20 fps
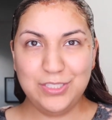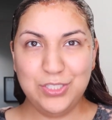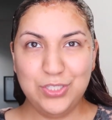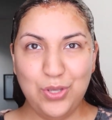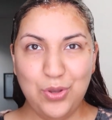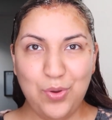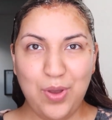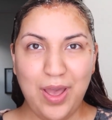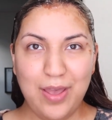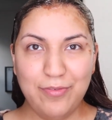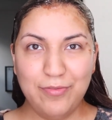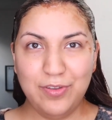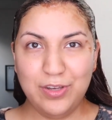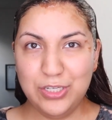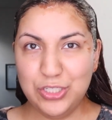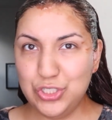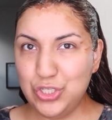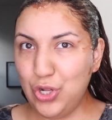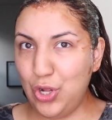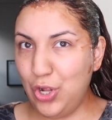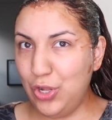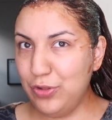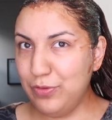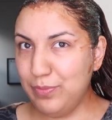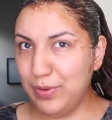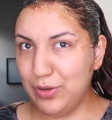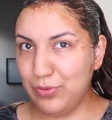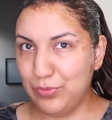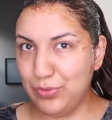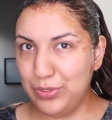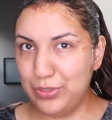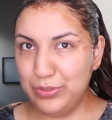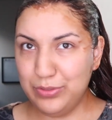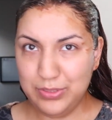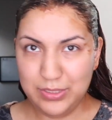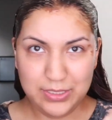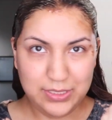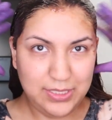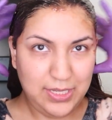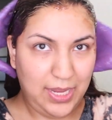so I finished all of my
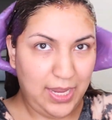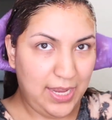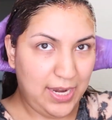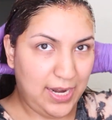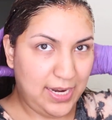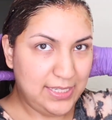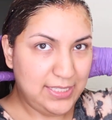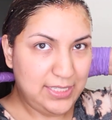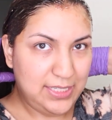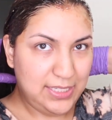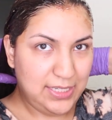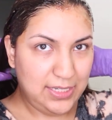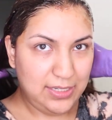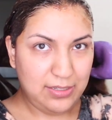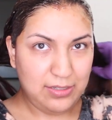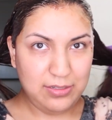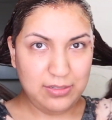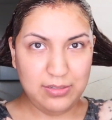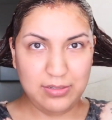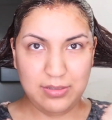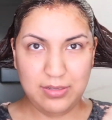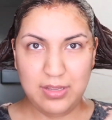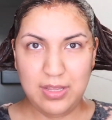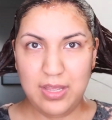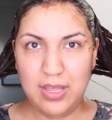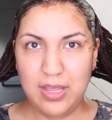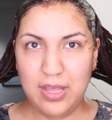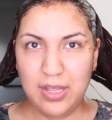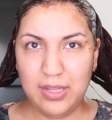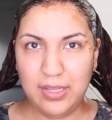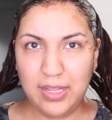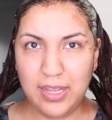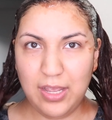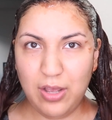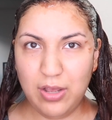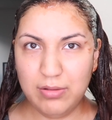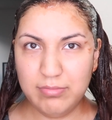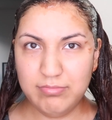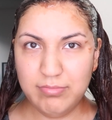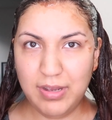roots and I still,
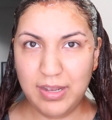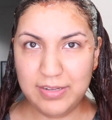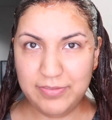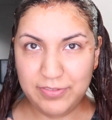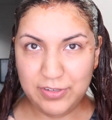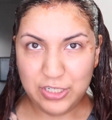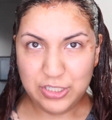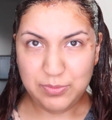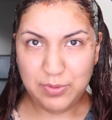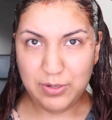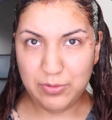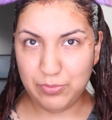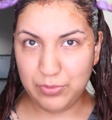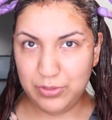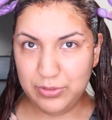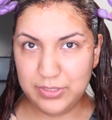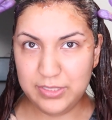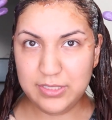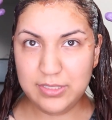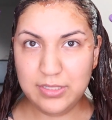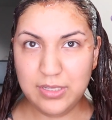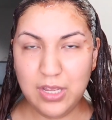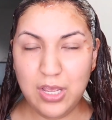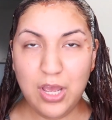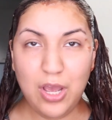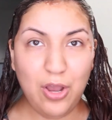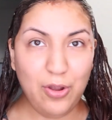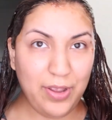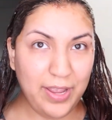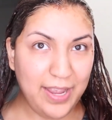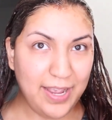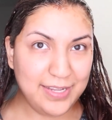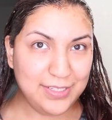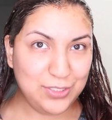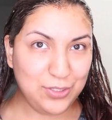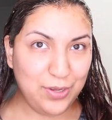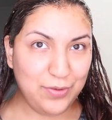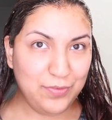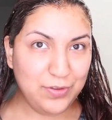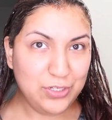like, I finished my roots. Okay,
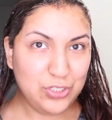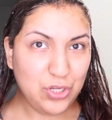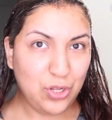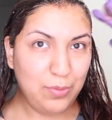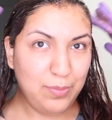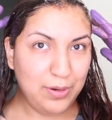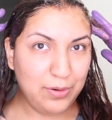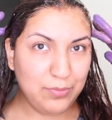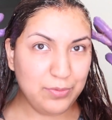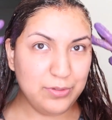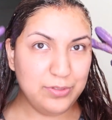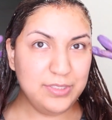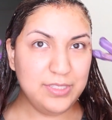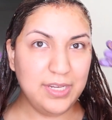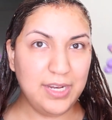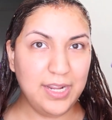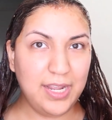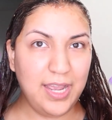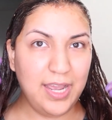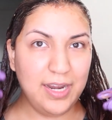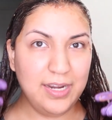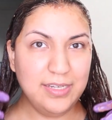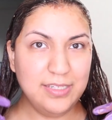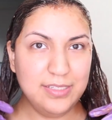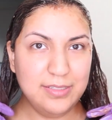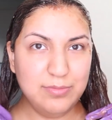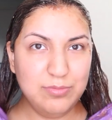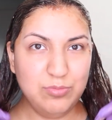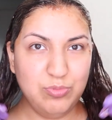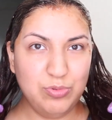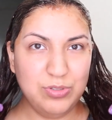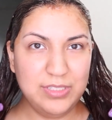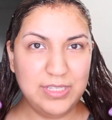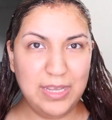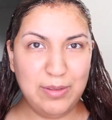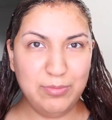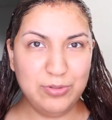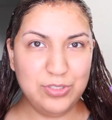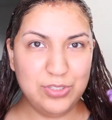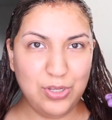guys, so I finished all my roots and I kind of was
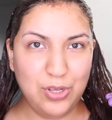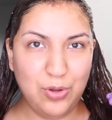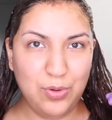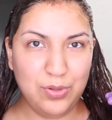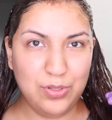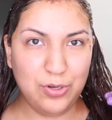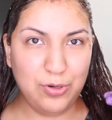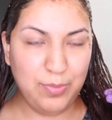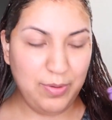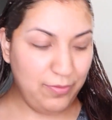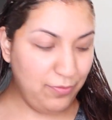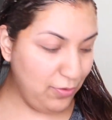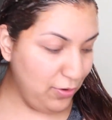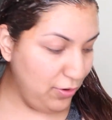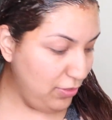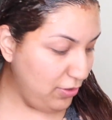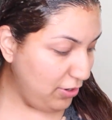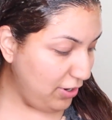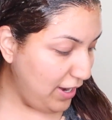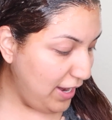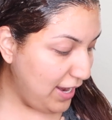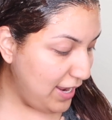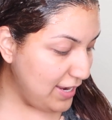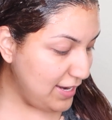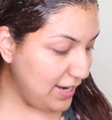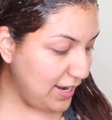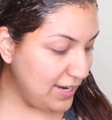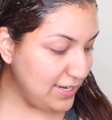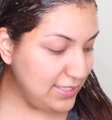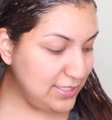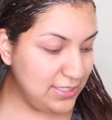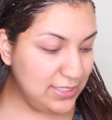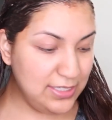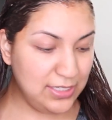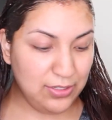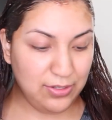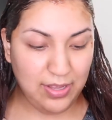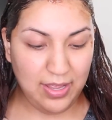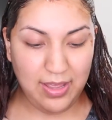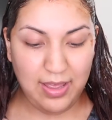able to go a little bit further and I
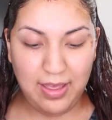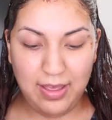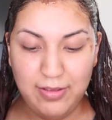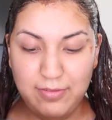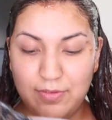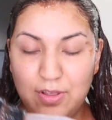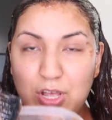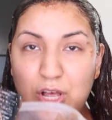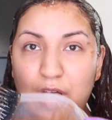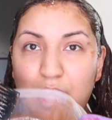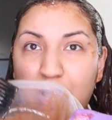still have